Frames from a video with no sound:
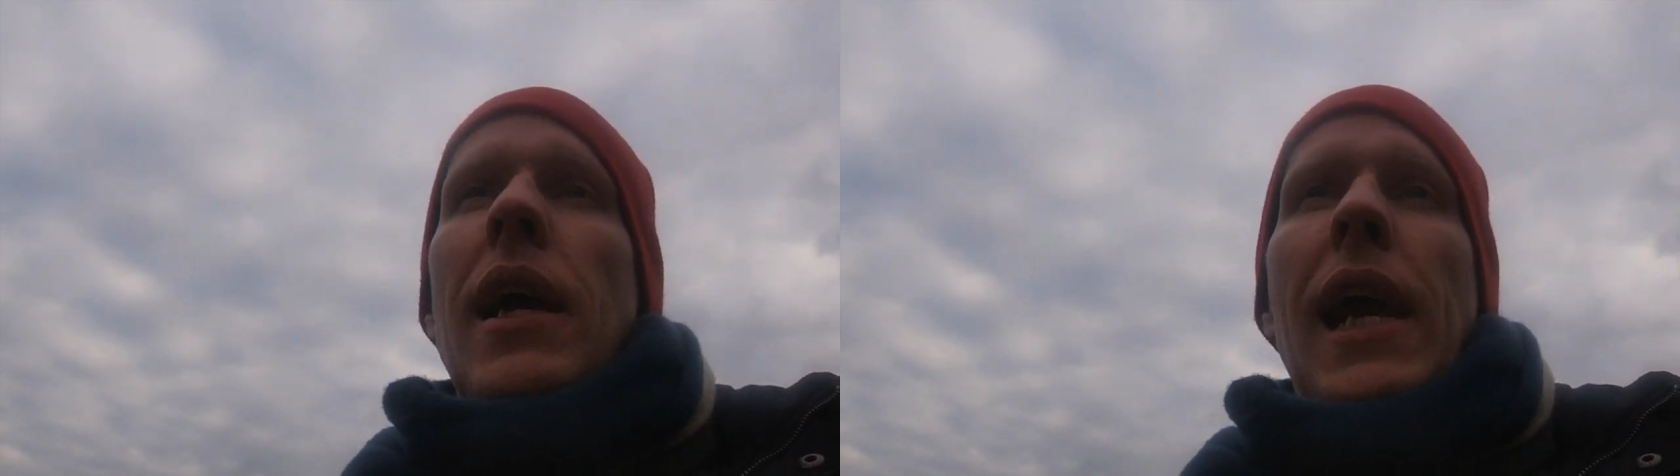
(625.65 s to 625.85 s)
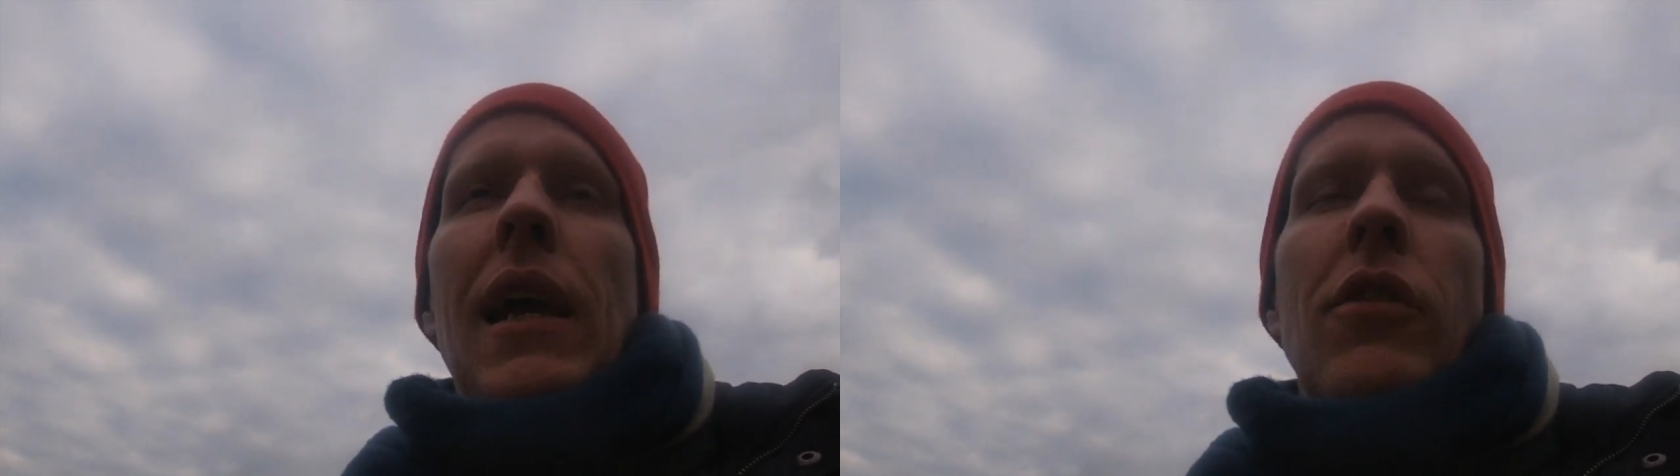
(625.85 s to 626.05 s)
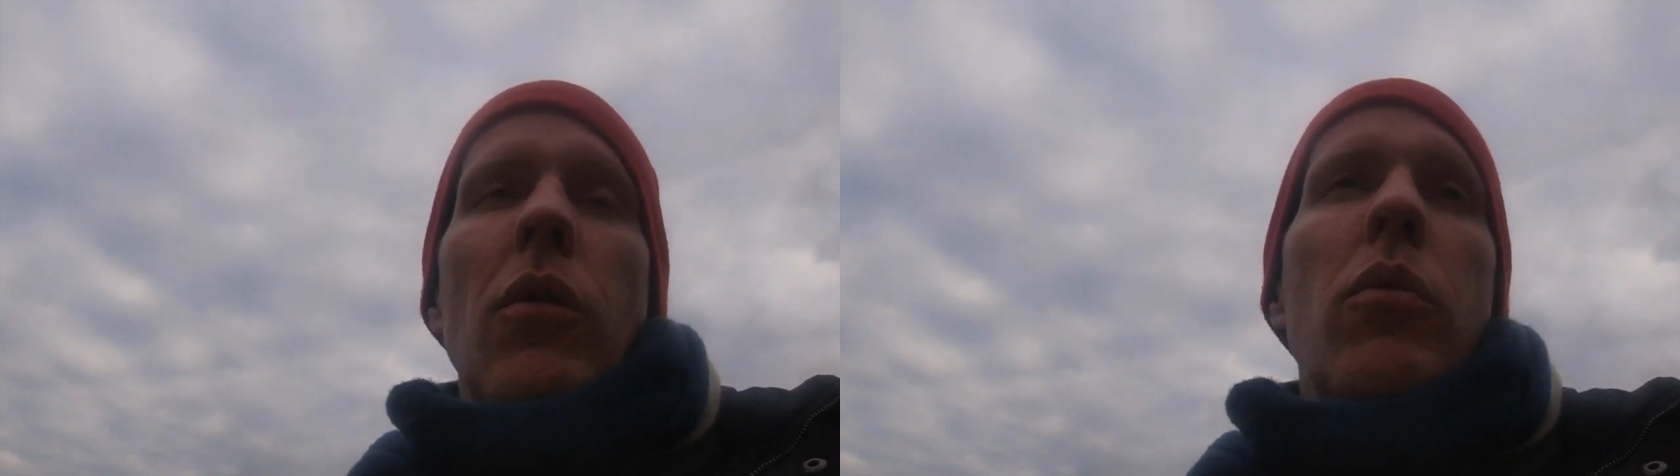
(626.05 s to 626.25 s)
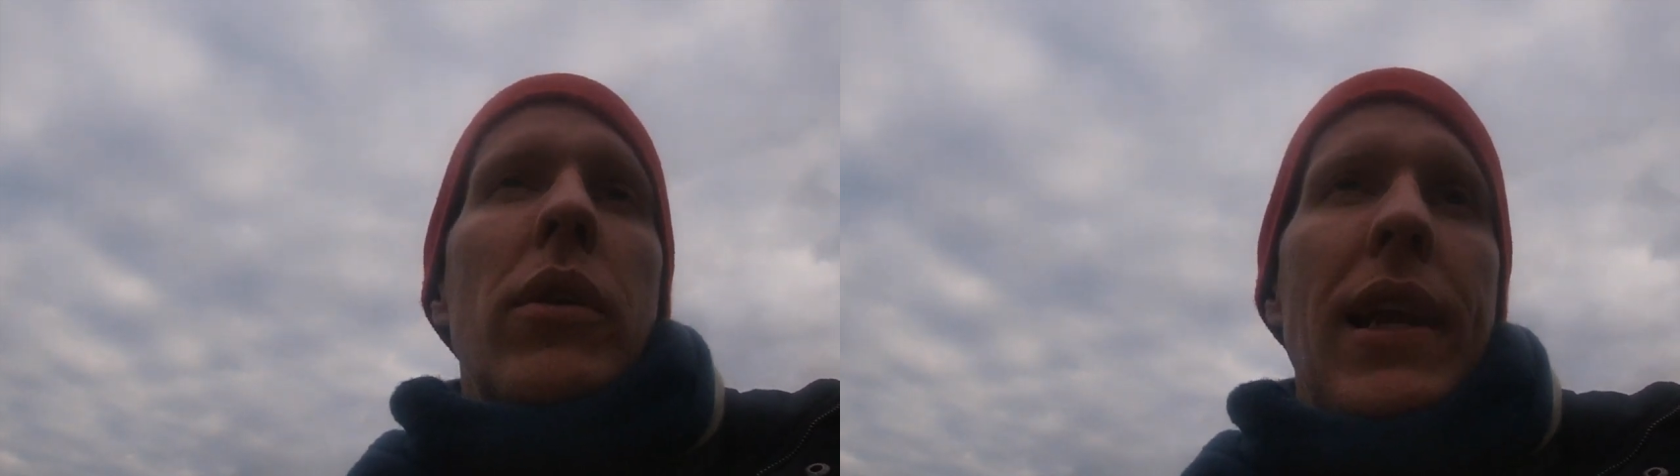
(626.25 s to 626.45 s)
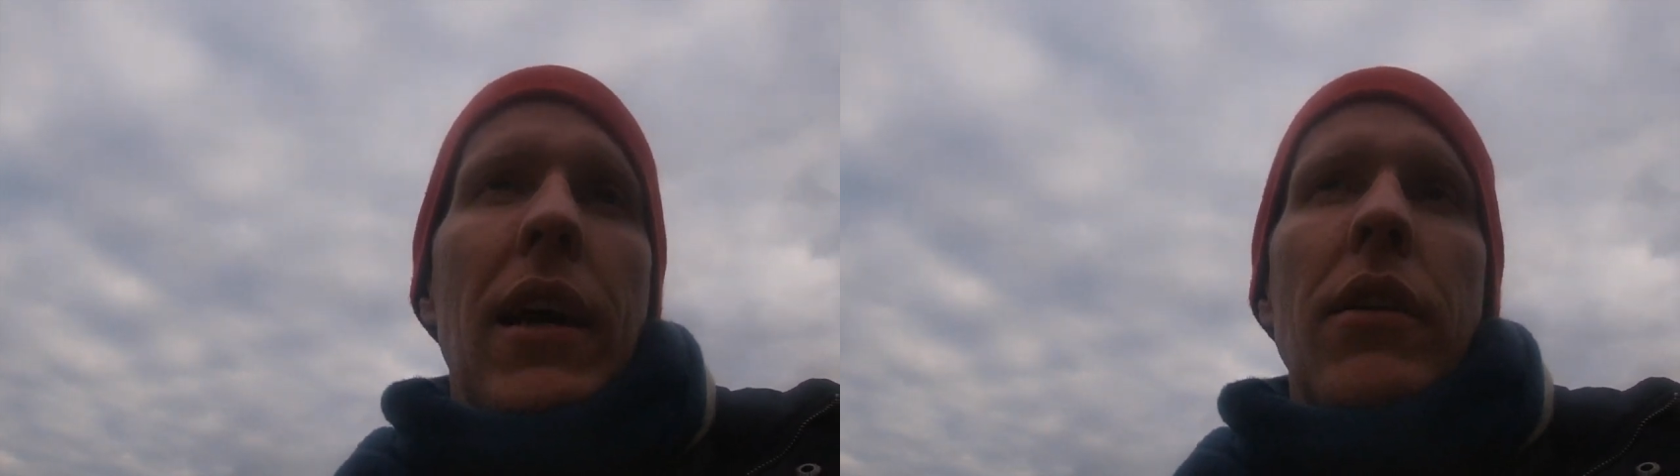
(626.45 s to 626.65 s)
And so we
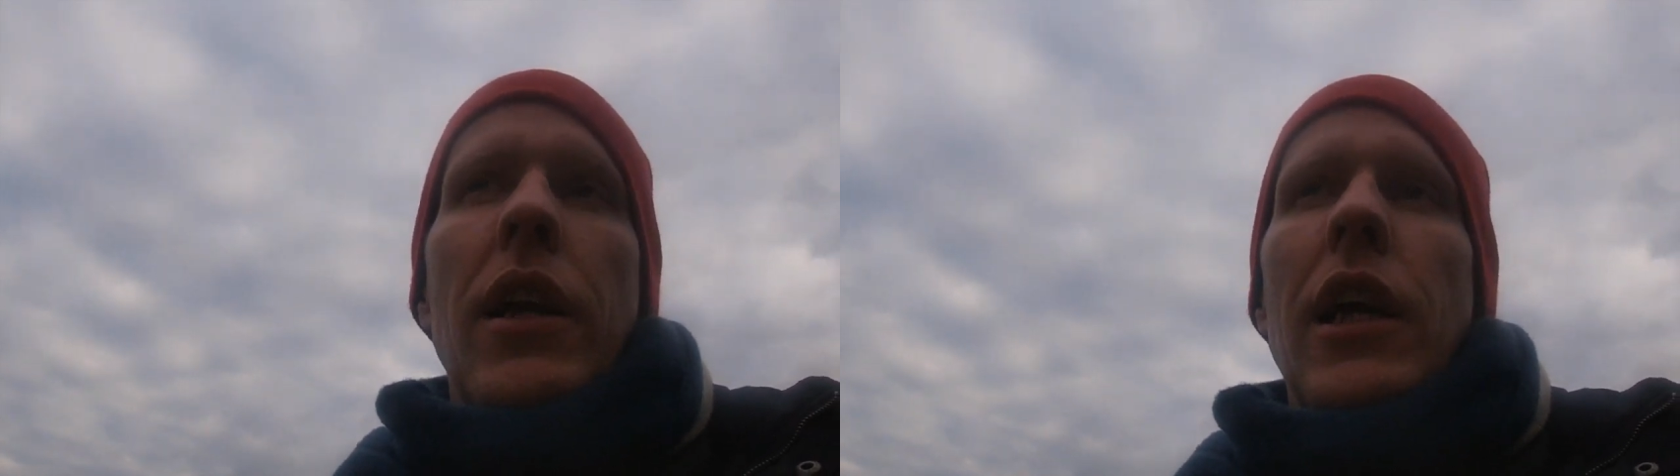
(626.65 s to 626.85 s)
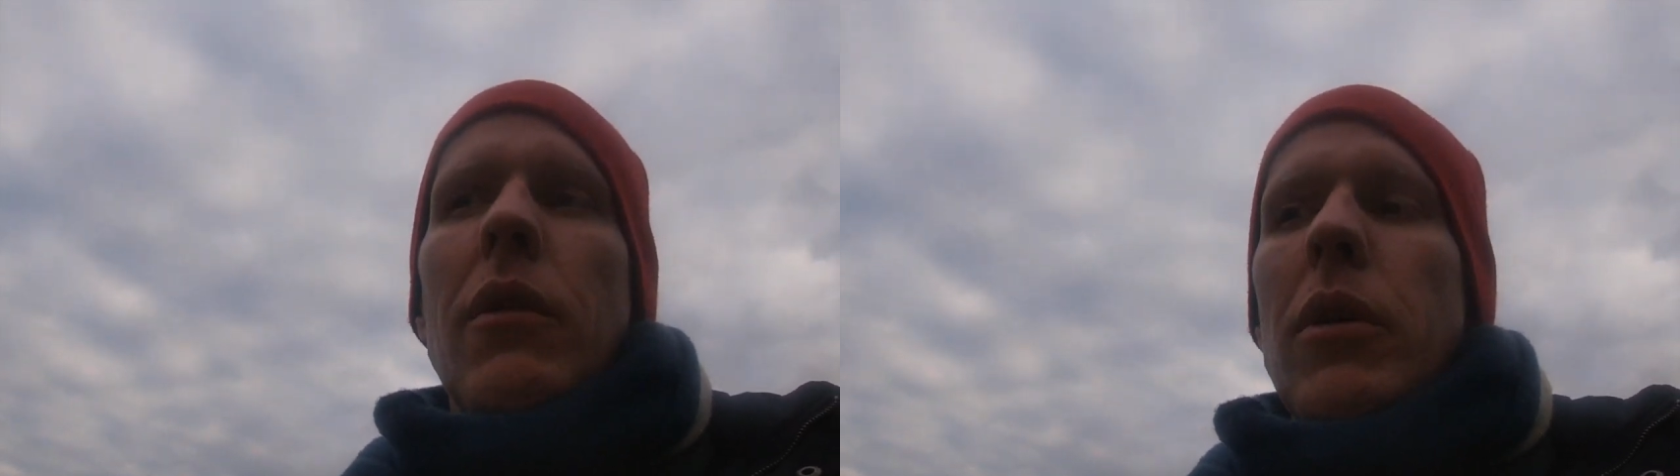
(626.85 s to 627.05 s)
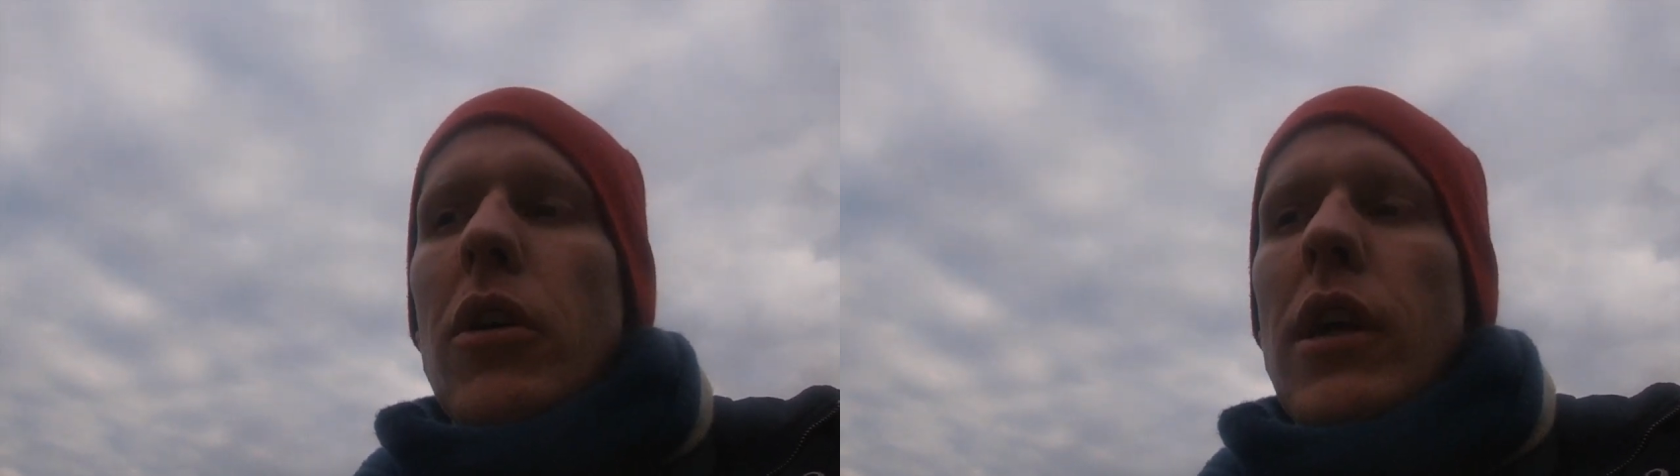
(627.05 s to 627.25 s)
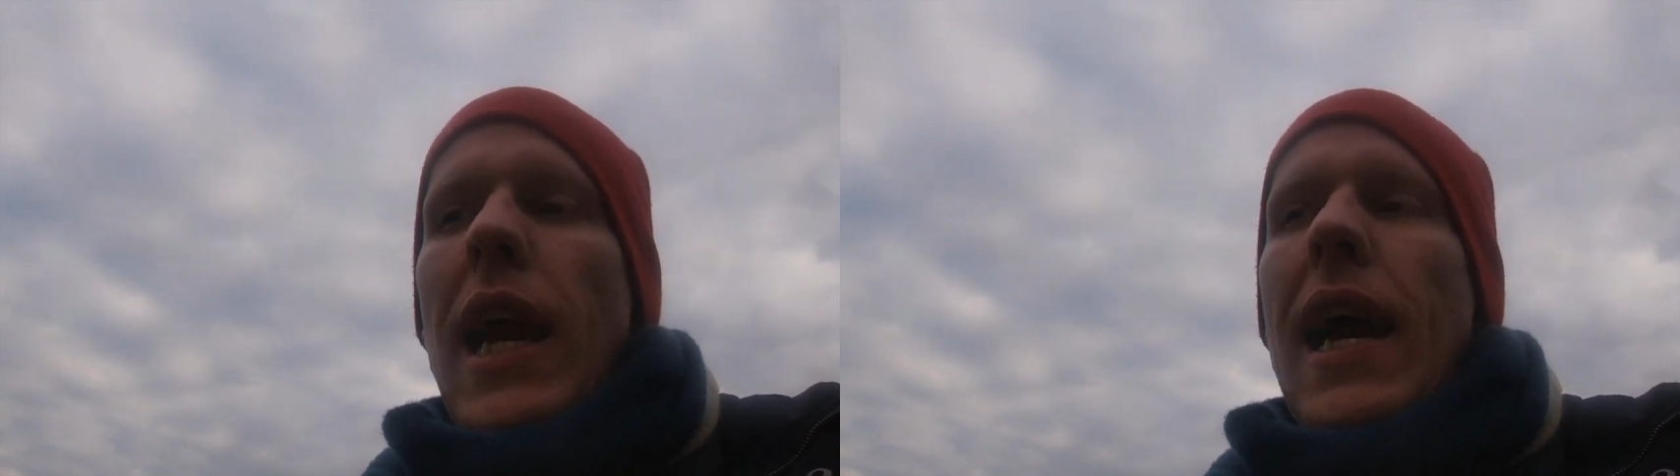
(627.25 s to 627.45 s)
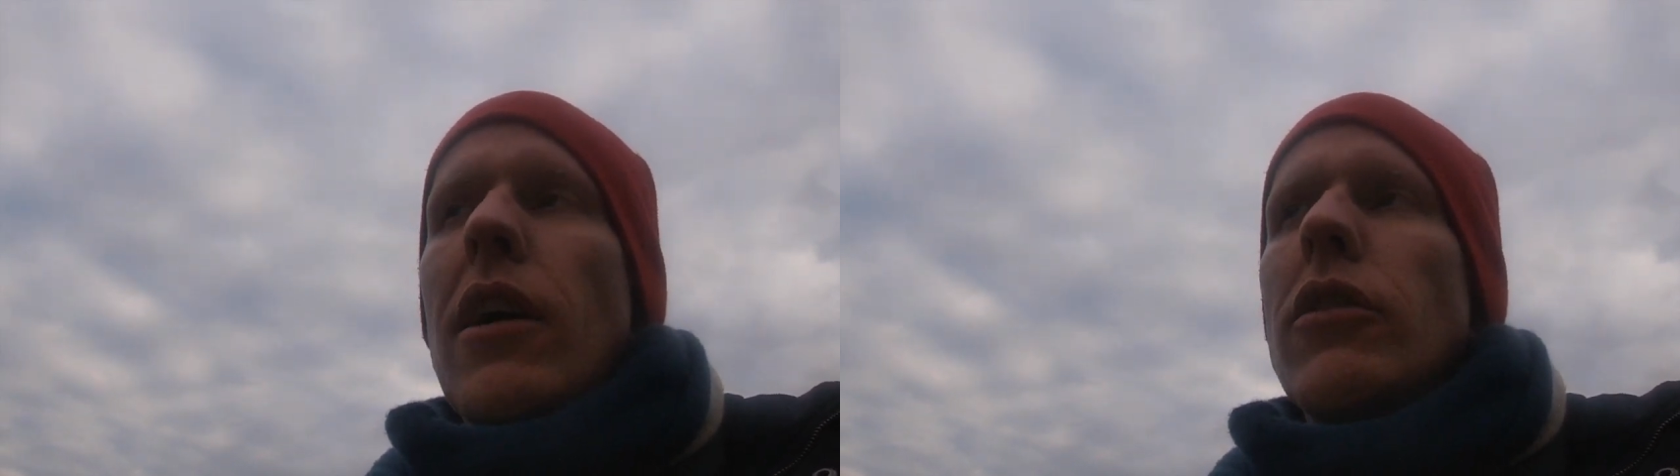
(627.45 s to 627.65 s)
went down there and we
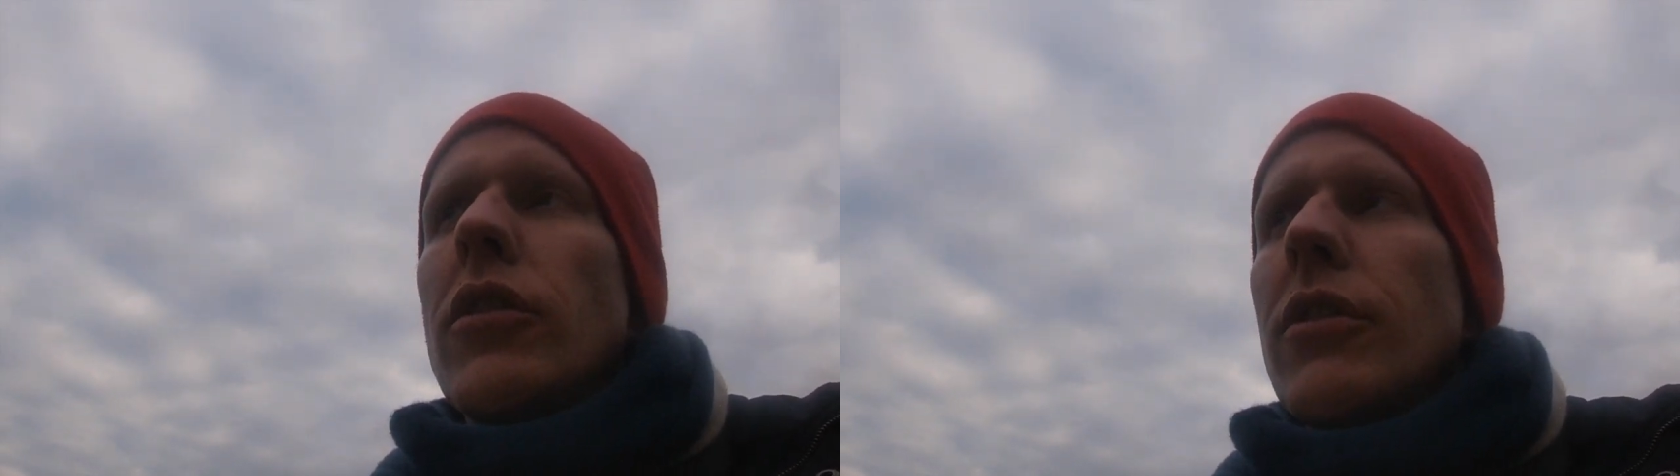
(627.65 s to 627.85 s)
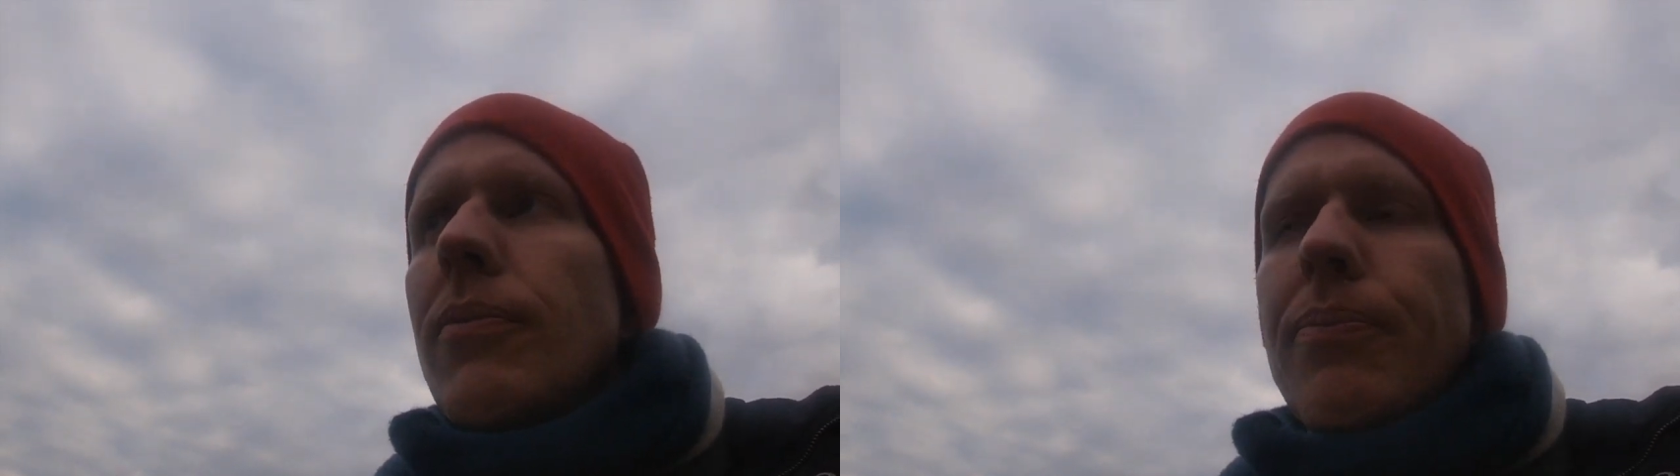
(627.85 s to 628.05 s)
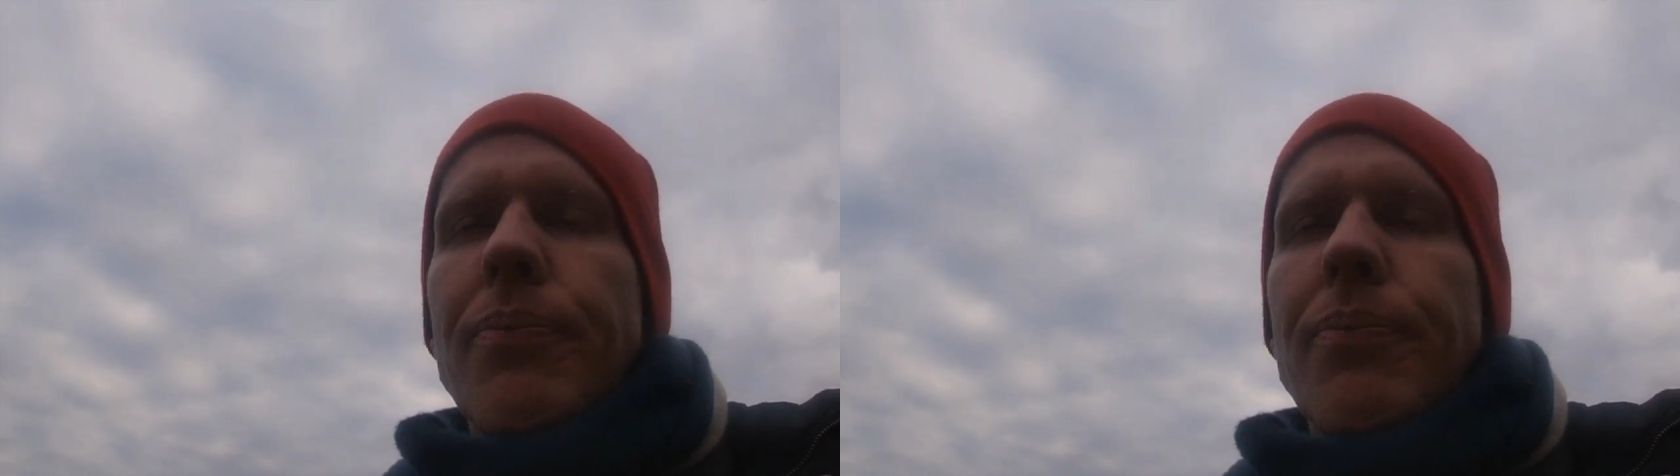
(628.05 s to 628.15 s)
hung out,